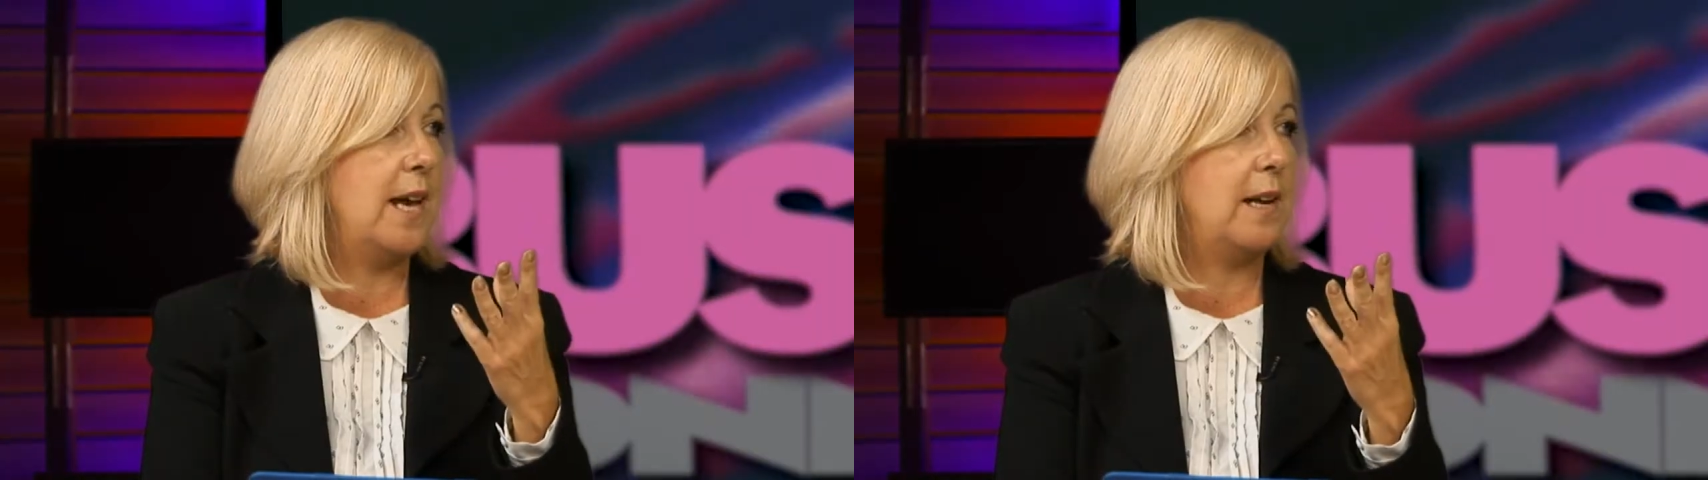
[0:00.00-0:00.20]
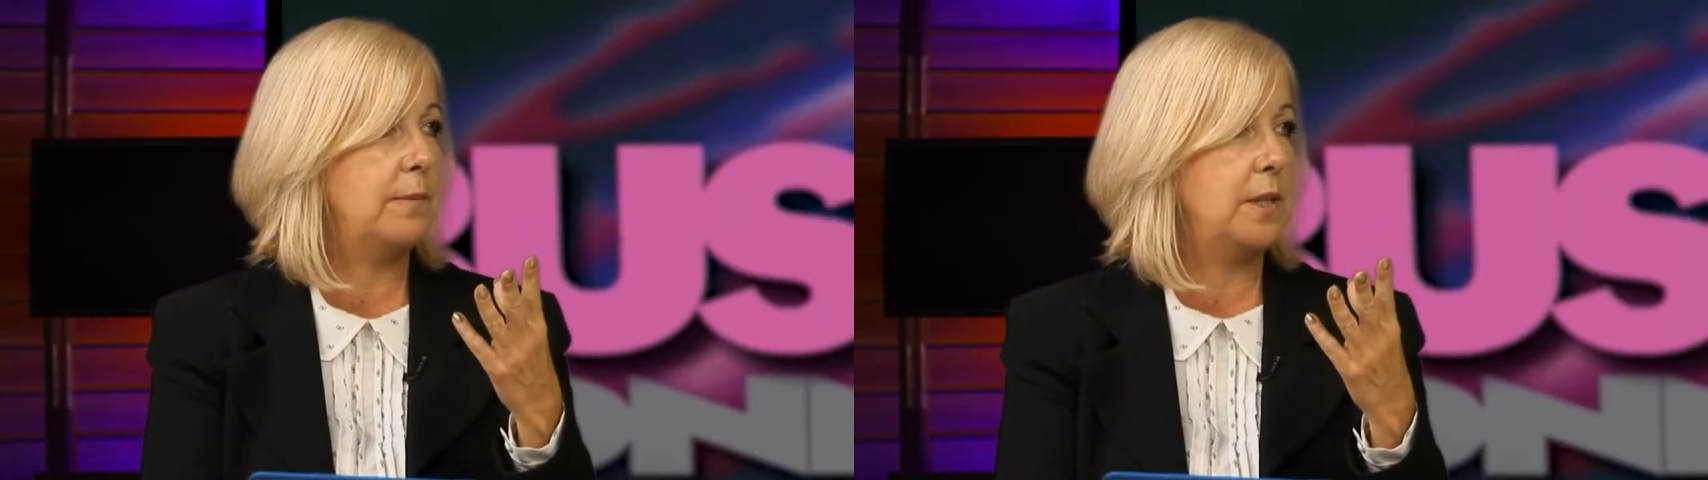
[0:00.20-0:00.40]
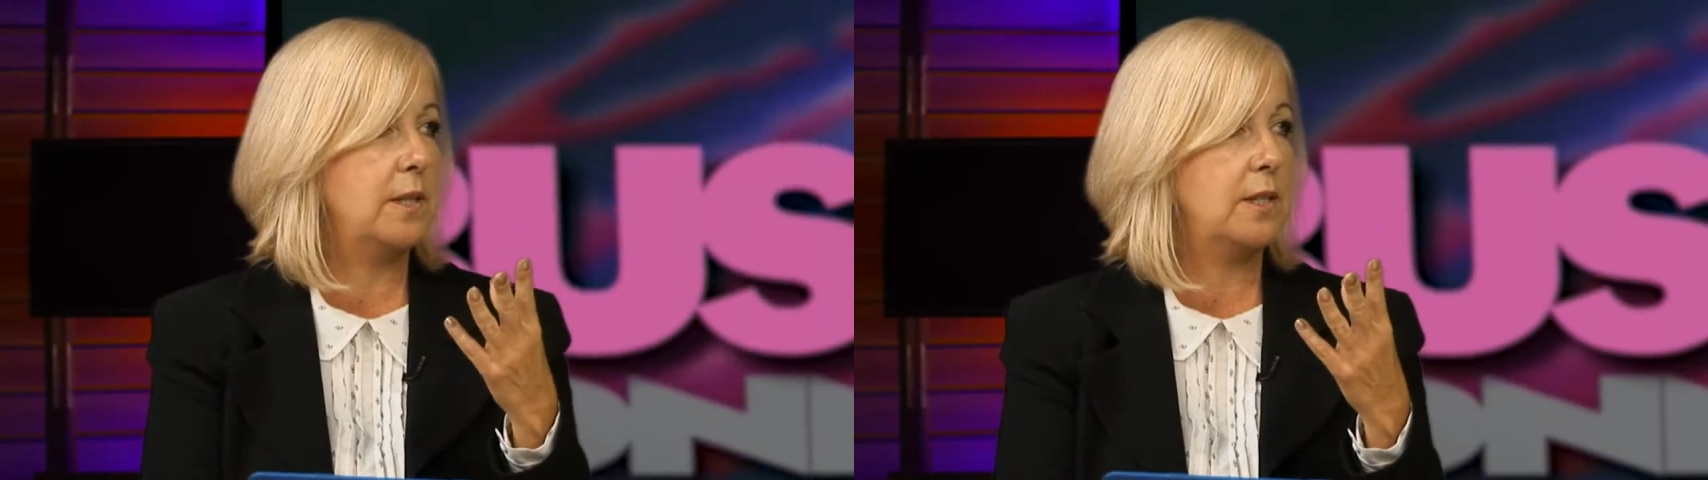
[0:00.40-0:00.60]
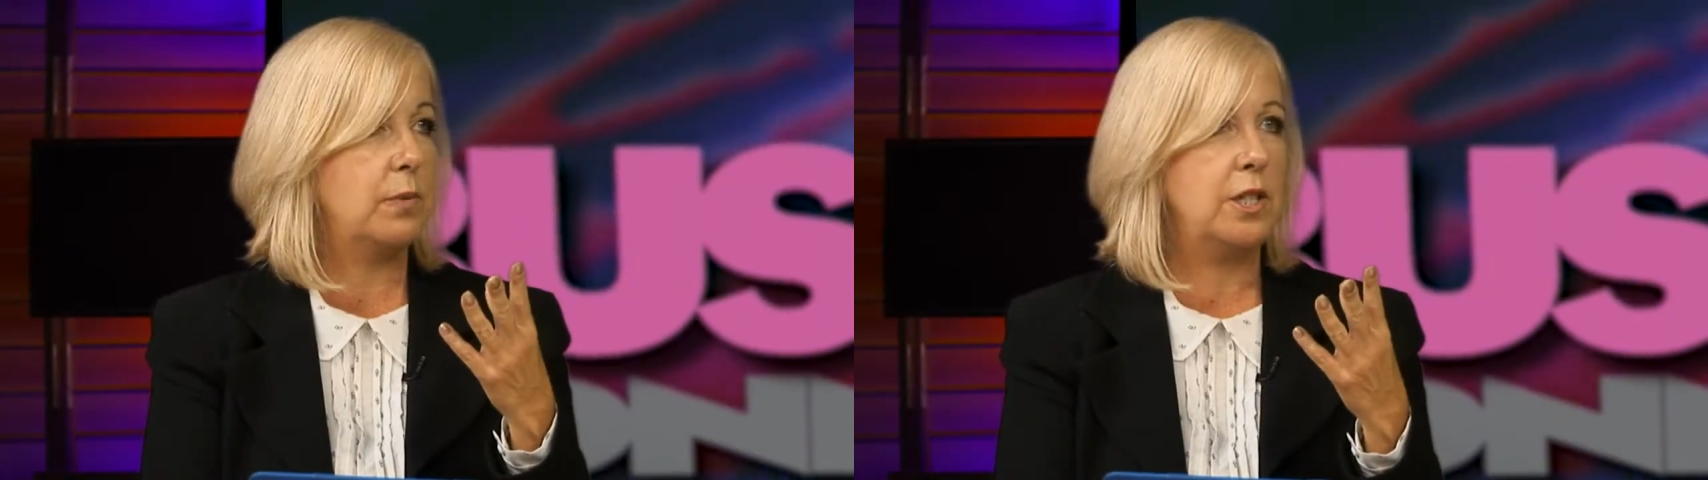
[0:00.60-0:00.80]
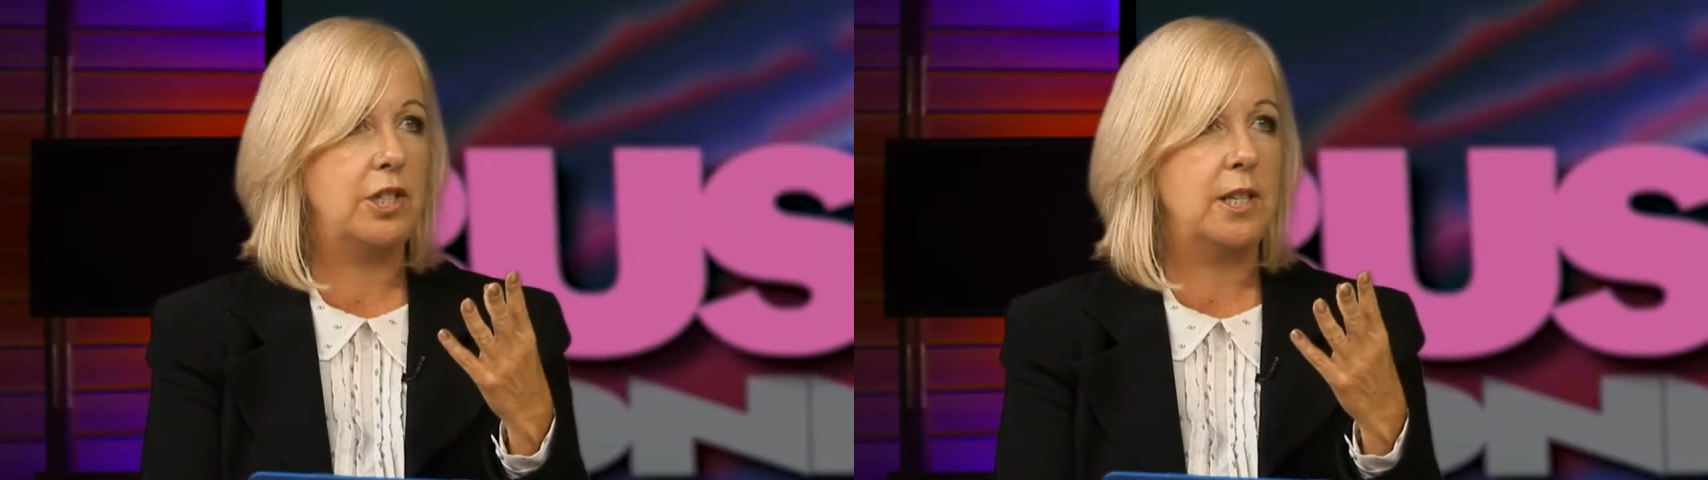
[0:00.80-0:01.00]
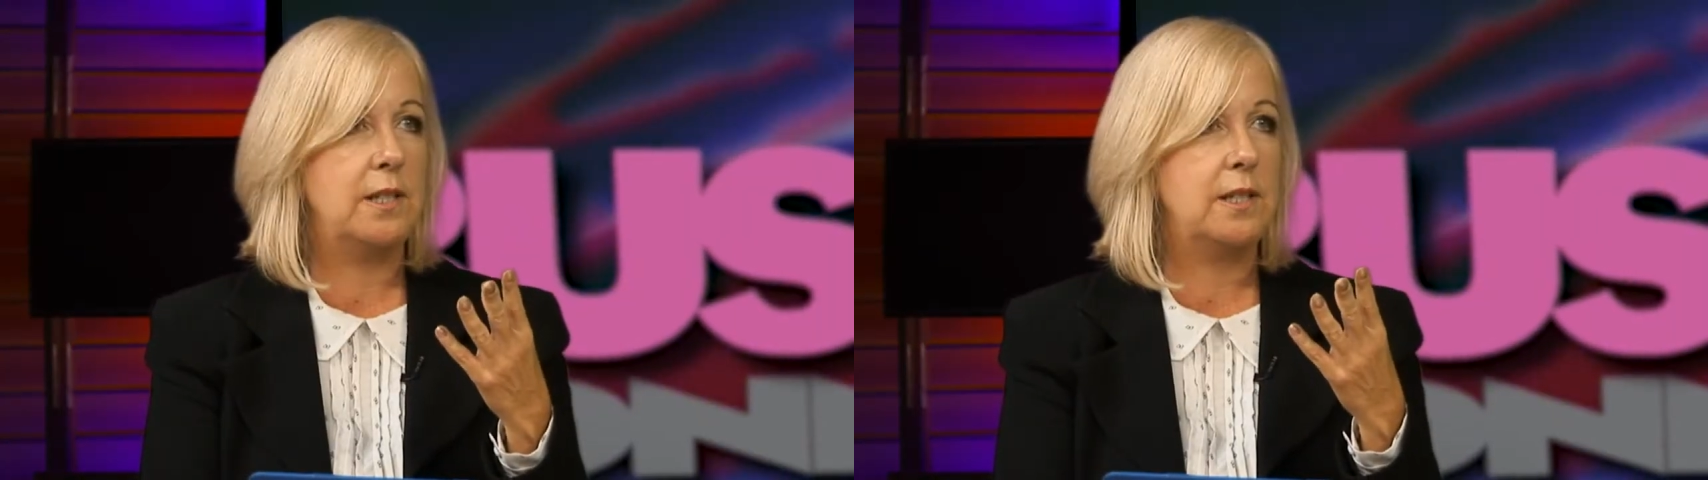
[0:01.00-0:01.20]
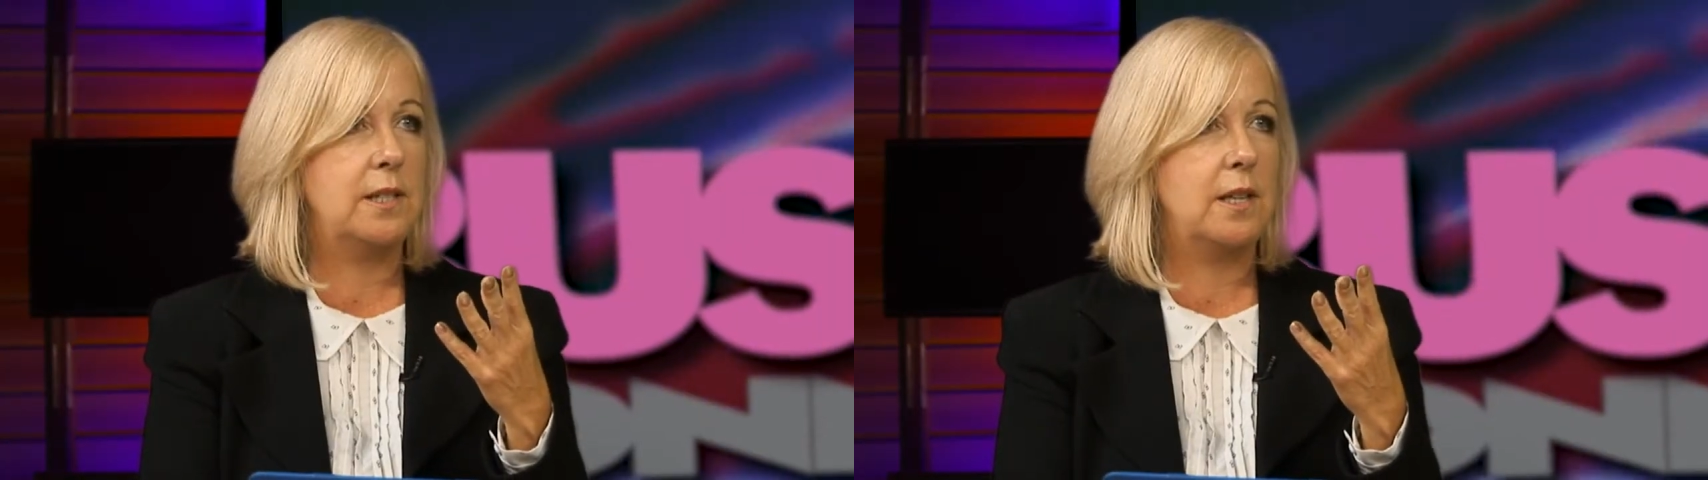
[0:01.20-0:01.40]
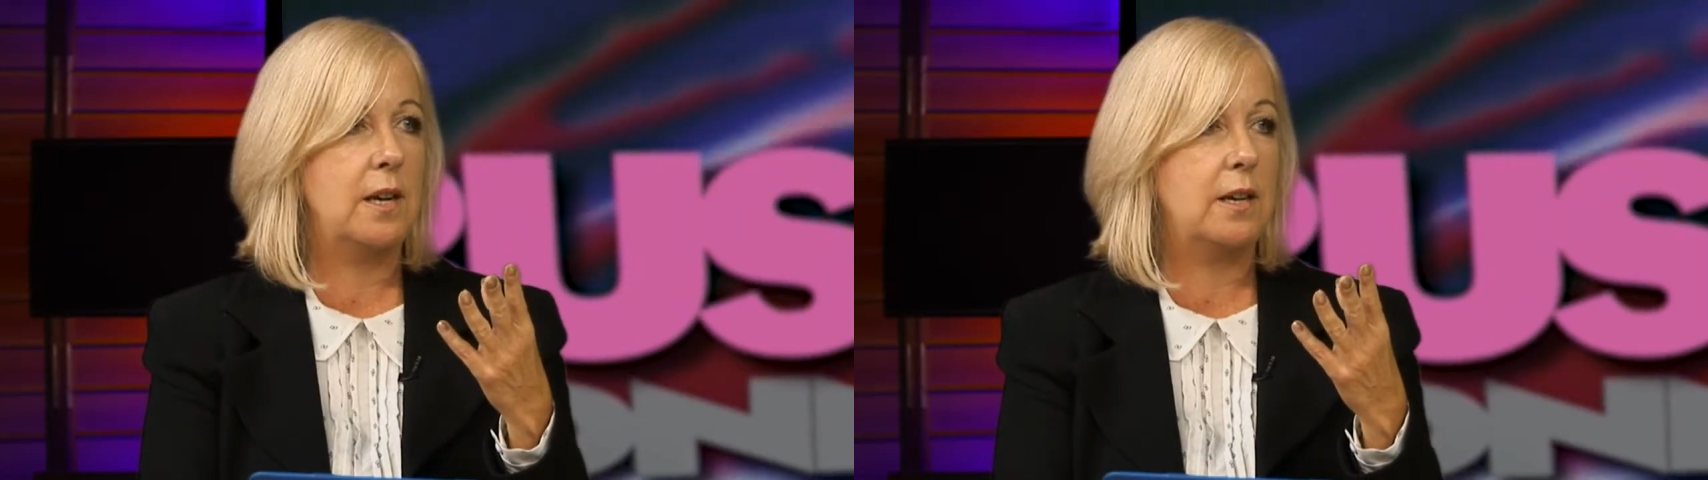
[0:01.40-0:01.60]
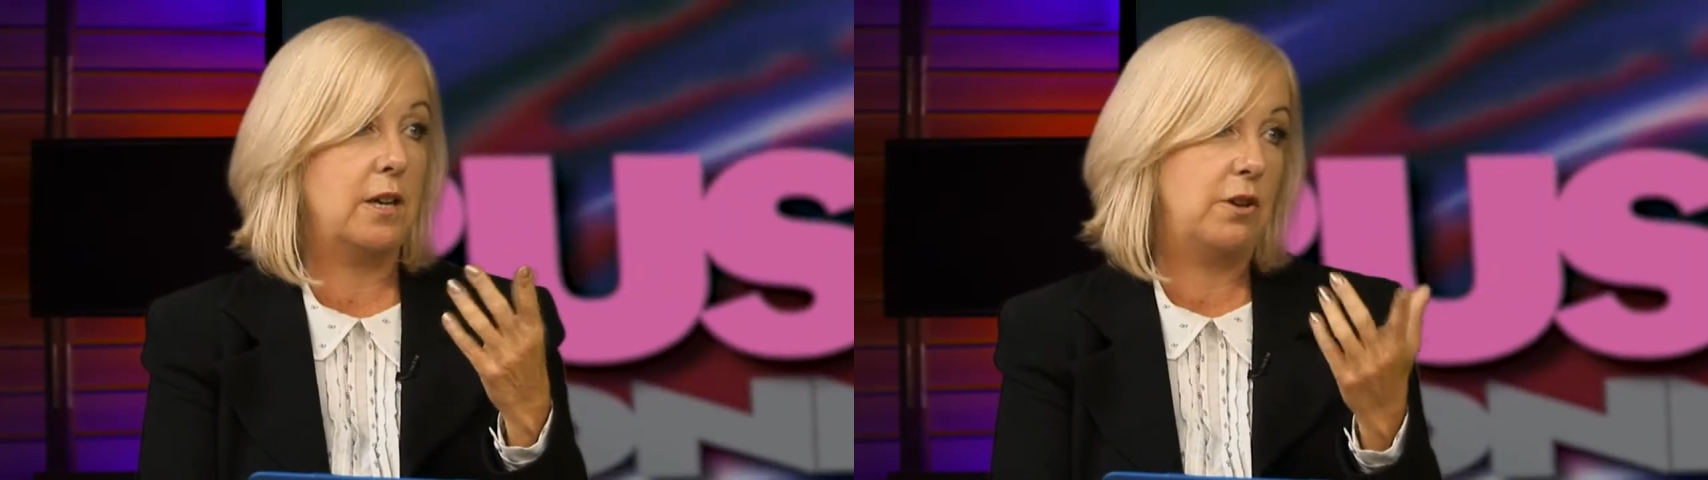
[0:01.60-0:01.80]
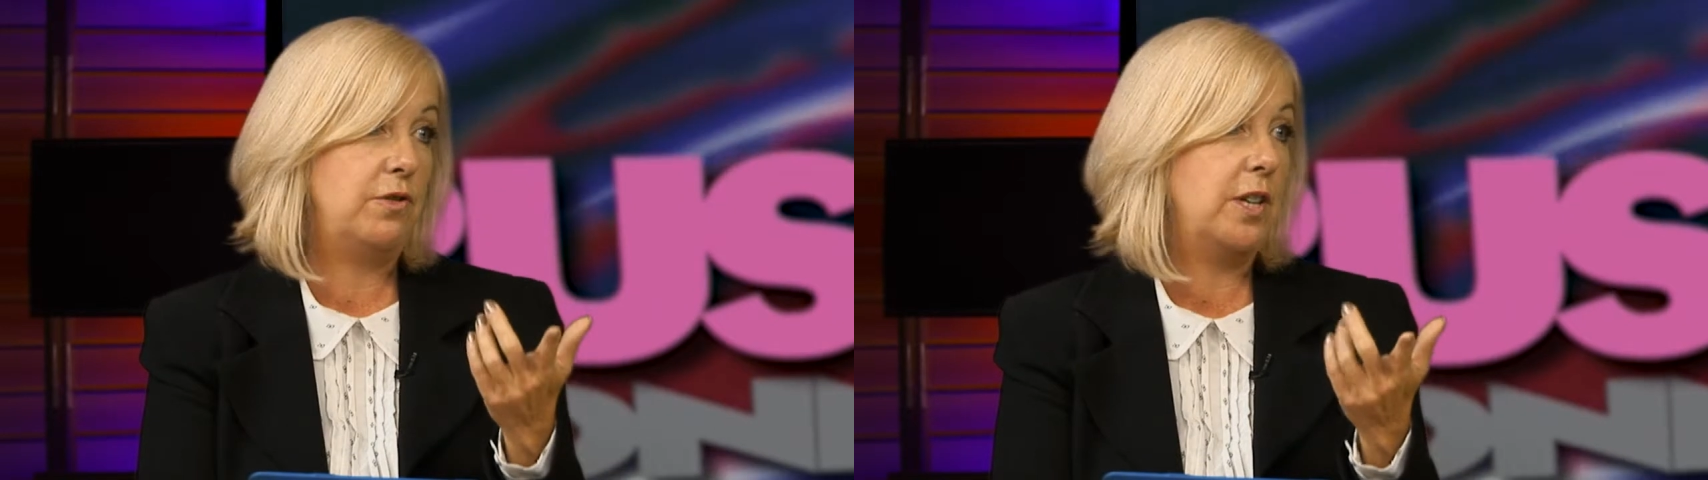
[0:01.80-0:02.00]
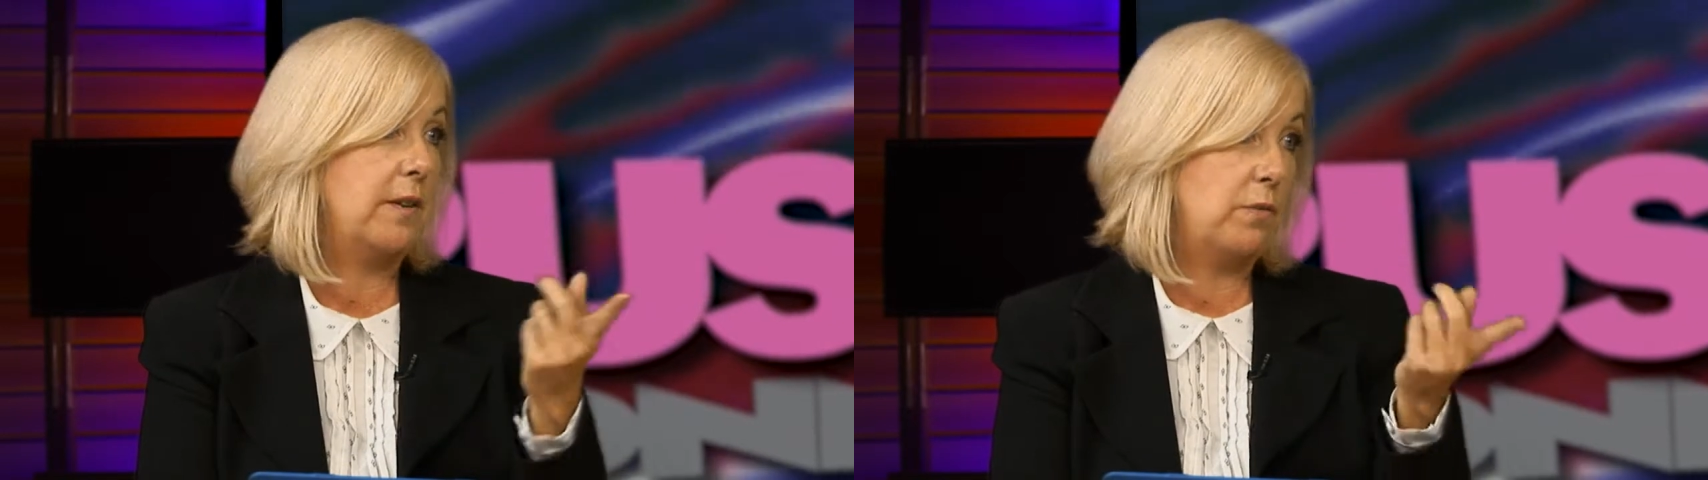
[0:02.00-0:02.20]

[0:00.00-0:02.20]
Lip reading: elements, which is coaching.